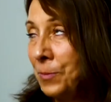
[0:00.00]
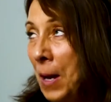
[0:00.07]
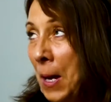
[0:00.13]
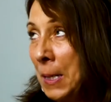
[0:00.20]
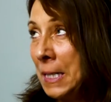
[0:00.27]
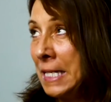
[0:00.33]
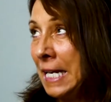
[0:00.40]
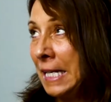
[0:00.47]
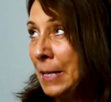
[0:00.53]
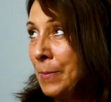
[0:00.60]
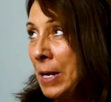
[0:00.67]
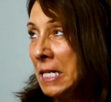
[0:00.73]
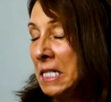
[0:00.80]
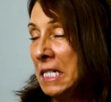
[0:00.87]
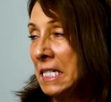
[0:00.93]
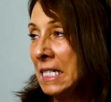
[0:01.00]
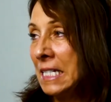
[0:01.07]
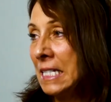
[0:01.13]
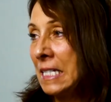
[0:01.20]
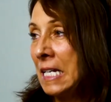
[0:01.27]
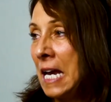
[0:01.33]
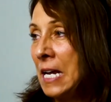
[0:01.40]
on a daily basis.
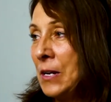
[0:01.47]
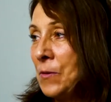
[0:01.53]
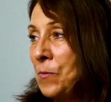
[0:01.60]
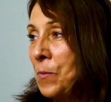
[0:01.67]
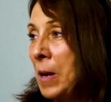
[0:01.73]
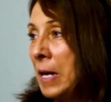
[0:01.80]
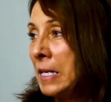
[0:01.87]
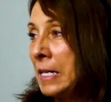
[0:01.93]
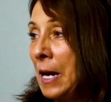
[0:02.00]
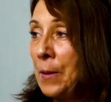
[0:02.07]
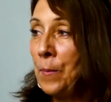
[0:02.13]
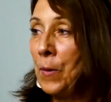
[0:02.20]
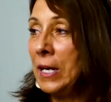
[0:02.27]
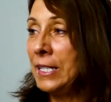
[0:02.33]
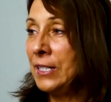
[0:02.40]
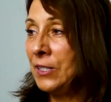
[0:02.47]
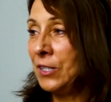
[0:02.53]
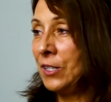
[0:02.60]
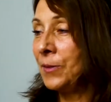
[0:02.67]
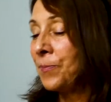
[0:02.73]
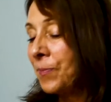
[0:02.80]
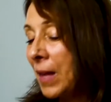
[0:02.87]
It's kind of my time
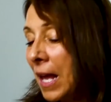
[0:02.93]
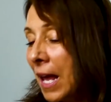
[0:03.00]
waster.